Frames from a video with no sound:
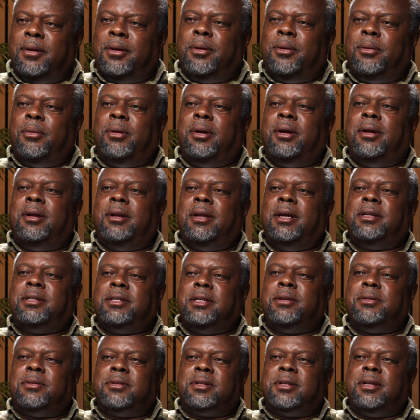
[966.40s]
Well, that's
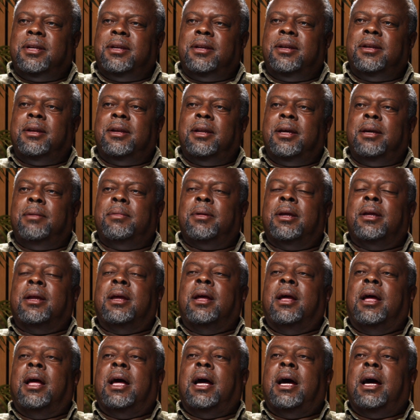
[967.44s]
interesting, David.
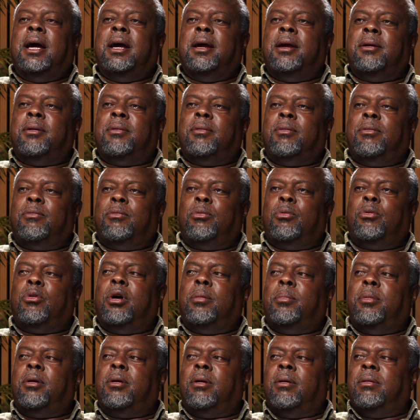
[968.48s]
I grew
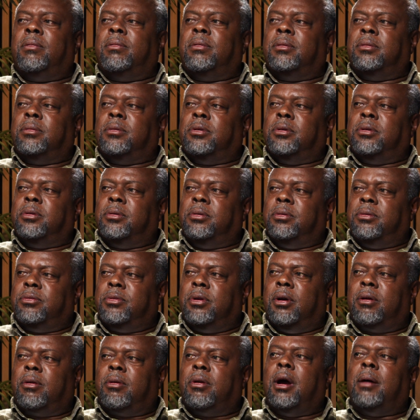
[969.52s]
up on a
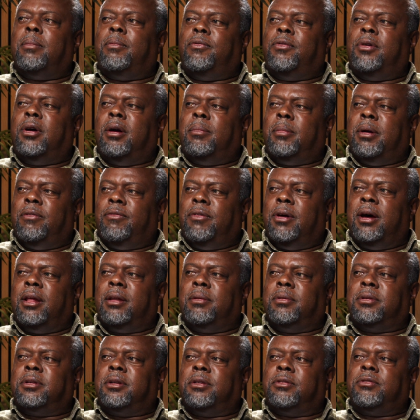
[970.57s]
truck crop farm. My father
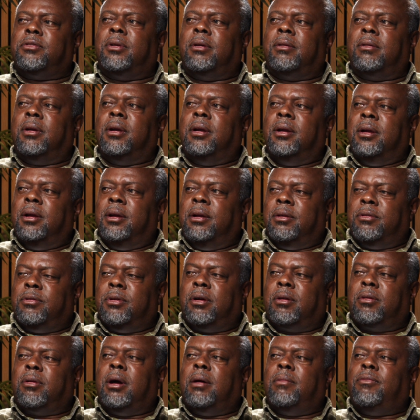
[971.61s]
was a
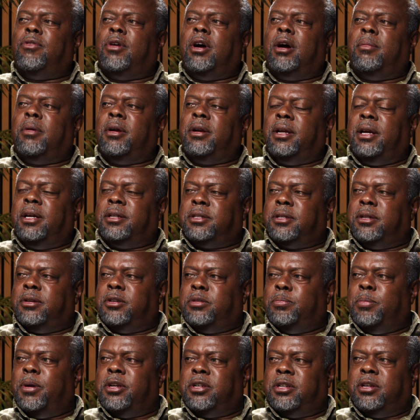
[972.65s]
truck crop farmer. That's a
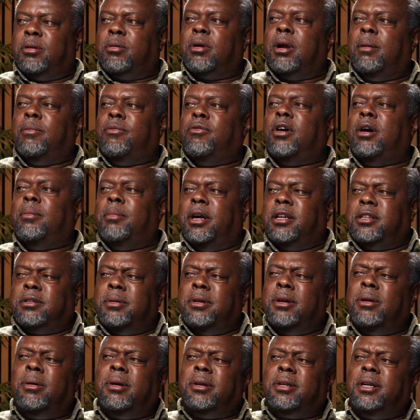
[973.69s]
specialty crop farm as we
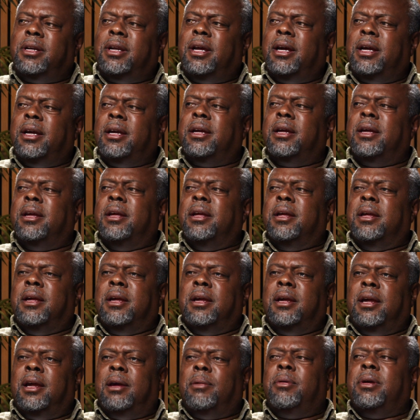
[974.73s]
know it today.
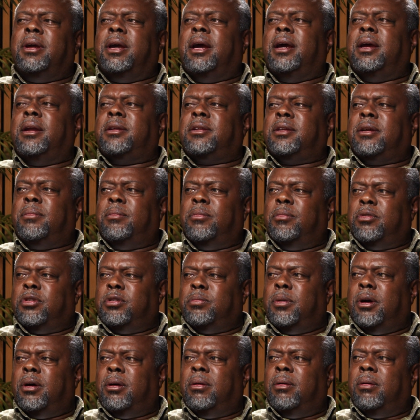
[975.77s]
And we had some
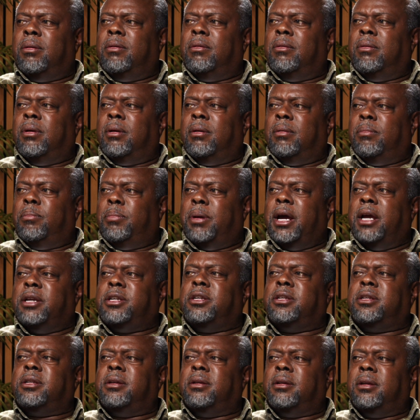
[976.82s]
small
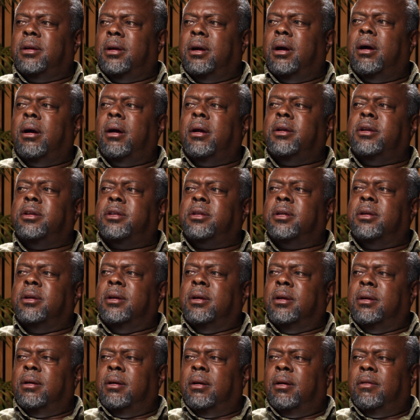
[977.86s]
patches and gardens
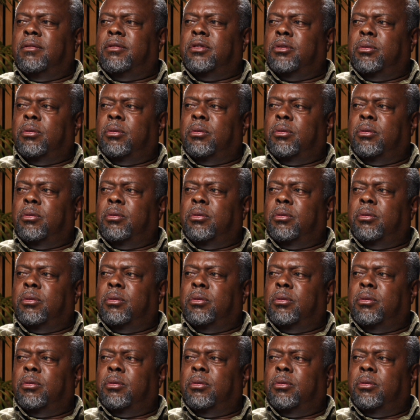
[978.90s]
of